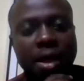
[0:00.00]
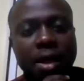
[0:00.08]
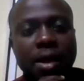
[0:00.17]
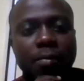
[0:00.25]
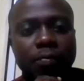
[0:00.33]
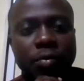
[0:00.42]

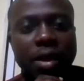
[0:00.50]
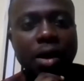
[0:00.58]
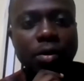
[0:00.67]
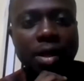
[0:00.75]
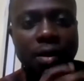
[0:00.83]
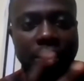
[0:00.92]
Now,
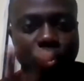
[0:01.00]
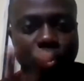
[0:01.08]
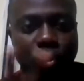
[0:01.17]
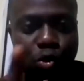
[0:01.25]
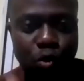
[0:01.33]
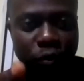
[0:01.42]
there are
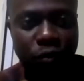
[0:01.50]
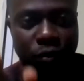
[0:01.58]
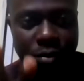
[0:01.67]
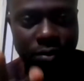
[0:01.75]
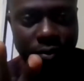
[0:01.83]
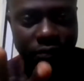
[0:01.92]
two
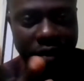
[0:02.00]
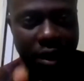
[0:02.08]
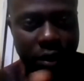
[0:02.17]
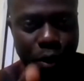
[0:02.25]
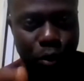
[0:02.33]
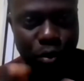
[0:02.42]

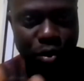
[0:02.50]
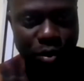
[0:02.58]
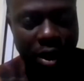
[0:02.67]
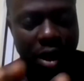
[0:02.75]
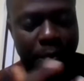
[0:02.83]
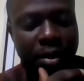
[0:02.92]
very good
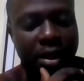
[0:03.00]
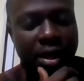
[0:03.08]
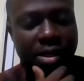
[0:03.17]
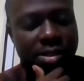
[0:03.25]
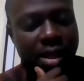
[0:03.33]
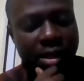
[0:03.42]
soccer
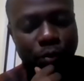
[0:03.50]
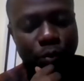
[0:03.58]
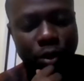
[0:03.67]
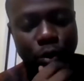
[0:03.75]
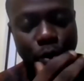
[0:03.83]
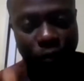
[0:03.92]
players that
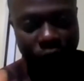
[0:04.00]
we know.